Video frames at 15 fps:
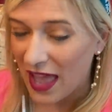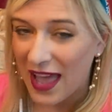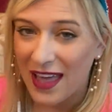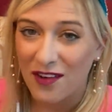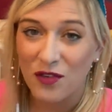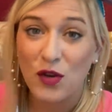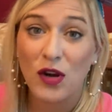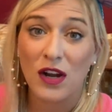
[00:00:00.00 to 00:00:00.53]
And
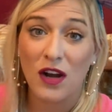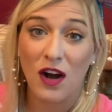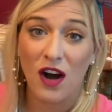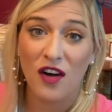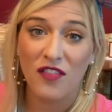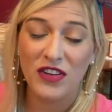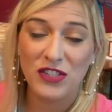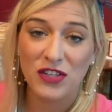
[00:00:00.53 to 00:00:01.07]
if you're a
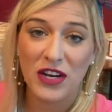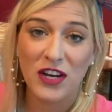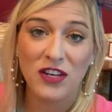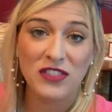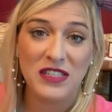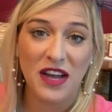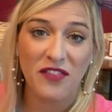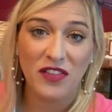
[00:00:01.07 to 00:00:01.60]
coffee
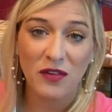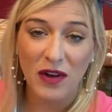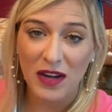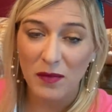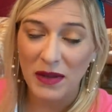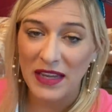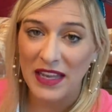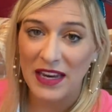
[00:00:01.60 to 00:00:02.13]
drinker, definitely
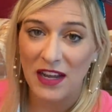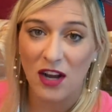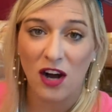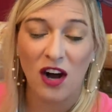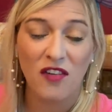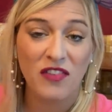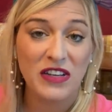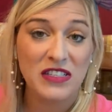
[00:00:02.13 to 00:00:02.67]
recommend getting
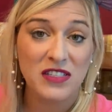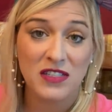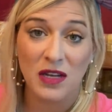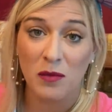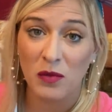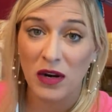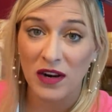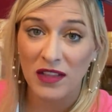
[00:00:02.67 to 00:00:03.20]
coffee
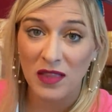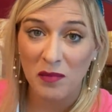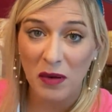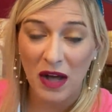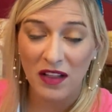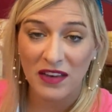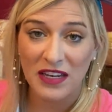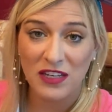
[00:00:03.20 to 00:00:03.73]
somewhere in the
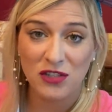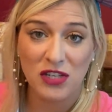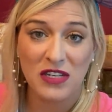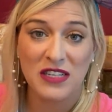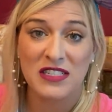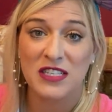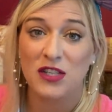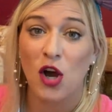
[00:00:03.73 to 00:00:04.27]
Polynesian
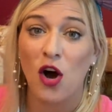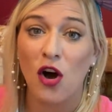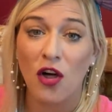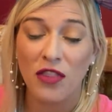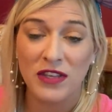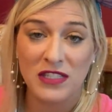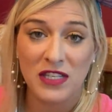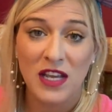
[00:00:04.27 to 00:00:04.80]
because it's all
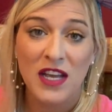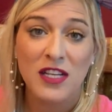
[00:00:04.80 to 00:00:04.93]
this